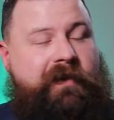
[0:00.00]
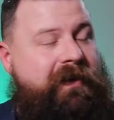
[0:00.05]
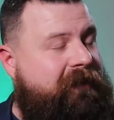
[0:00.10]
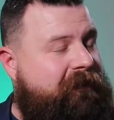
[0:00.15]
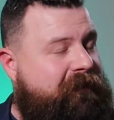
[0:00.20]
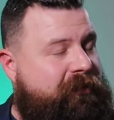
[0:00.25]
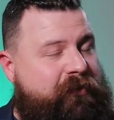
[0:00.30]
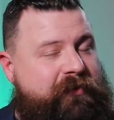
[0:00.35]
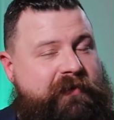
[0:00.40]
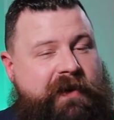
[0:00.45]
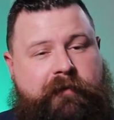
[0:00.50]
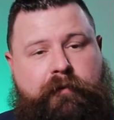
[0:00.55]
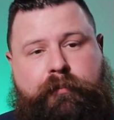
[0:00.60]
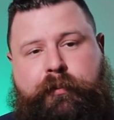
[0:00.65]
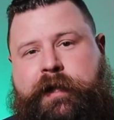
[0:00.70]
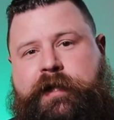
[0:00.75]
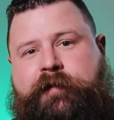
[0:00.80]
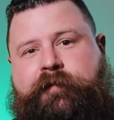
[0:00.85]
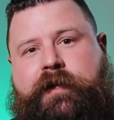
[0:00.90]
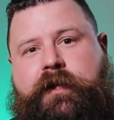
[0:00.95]
If you've never
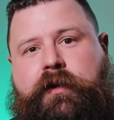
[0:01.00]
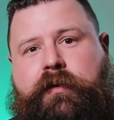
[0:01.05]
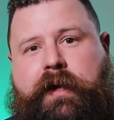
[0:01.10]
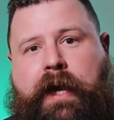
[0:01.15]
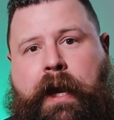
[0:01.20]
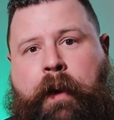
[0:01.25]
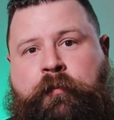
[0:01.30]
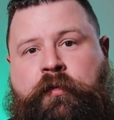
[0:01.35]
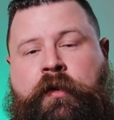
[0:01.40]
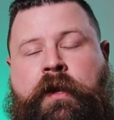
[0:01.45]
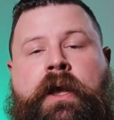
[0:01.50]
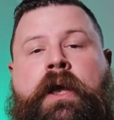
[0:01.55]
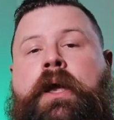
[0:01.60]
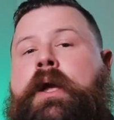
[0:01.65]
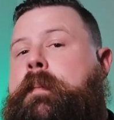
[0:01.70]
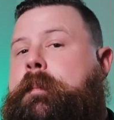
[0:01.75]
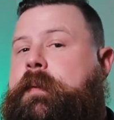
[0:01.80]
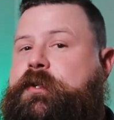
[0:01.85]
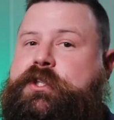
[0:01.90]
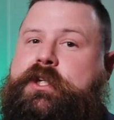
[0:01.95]
played the video games,
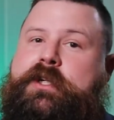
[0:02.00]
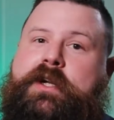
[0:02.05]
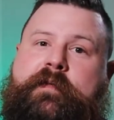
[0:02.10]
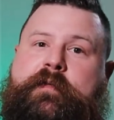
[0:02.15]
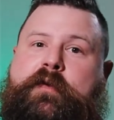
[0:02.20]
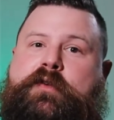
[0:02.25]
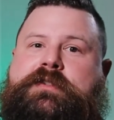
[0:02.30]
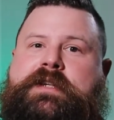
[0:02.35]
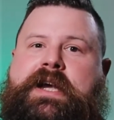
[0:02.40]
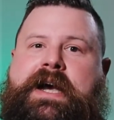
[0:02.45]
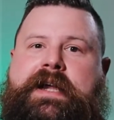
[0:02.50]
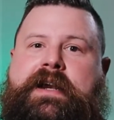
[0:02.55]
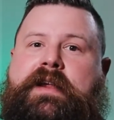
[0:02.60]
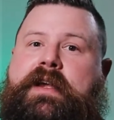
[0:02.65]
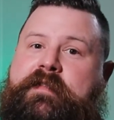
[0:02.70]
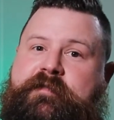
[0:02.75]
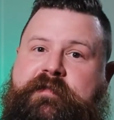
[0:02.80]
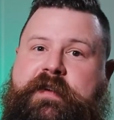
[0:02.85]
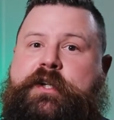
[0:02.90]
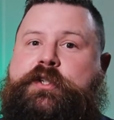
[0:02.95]
but you love those kind of
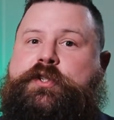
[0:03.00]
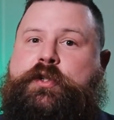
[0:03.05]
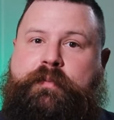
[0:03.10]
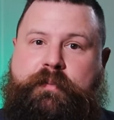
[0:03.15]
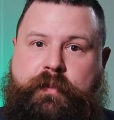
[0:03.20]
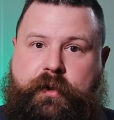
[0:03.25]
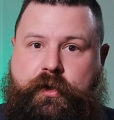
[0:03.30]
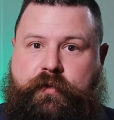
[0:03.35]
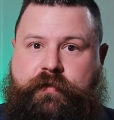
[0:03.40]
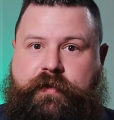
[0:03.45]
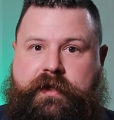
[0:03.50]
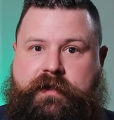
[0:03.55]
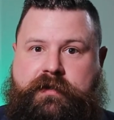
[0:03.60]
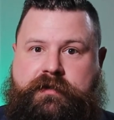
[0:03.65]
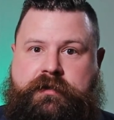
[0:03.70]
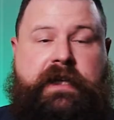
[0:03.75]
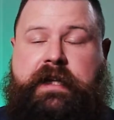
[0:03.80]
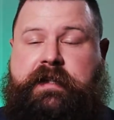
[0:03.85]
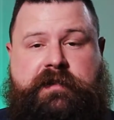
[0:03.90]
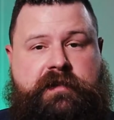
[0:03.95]
adventure
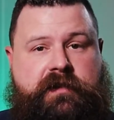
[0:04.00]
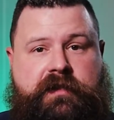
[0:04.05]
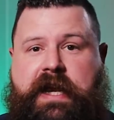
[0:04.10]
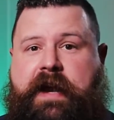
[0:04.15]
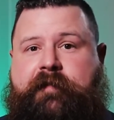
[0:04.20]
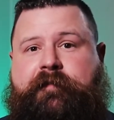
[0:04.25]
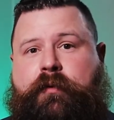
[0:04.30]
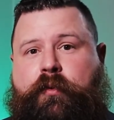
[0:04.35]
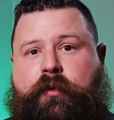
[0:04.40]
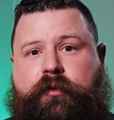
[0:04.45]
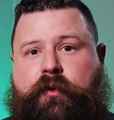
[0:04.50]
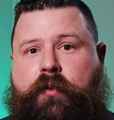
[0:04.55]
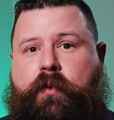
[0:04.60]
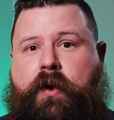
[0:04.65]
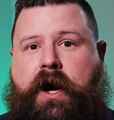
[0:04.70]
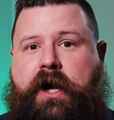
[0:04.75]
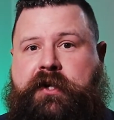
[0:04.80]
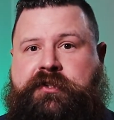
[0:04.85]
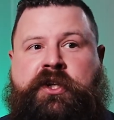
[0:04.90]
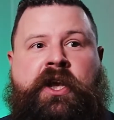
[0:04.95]
movies, it's definitely worth a
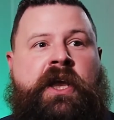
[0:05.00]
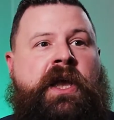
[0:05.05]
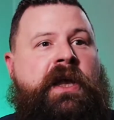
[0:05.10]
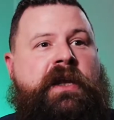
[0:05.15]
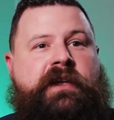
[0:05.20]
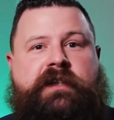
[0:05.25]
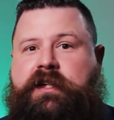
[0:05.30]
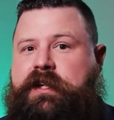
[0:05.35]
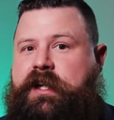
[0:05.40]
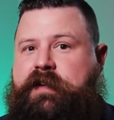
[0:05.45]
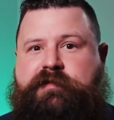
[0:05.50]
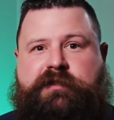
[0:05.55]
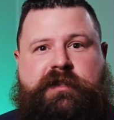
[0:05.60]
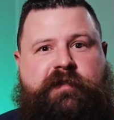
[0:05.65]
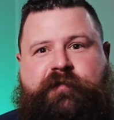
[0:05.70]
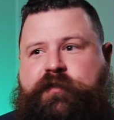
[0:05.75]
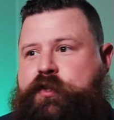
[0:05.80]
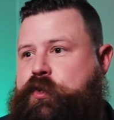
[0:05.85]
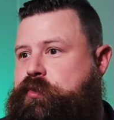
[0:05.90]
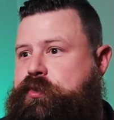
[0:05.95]
watch. Delivers
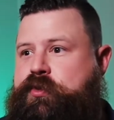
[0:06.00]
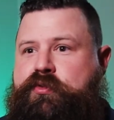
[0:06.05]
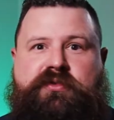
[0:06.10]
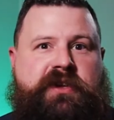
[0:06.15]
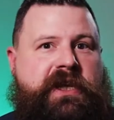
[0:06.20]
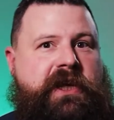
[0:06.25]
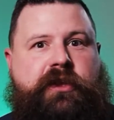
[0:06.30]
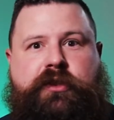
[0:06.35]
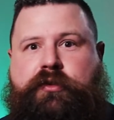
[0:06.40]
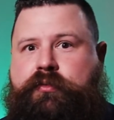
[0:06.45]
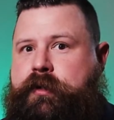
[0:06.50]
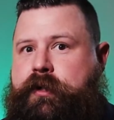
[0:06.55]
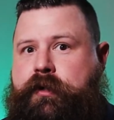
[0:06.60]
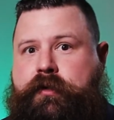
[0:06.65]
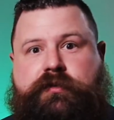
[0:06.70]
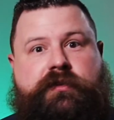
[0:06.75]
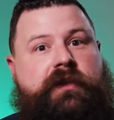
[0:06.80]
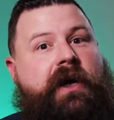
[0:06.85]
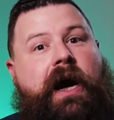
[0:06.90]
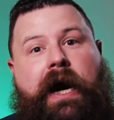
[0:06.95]
a few unique
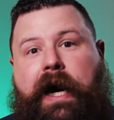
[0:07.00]
thrills.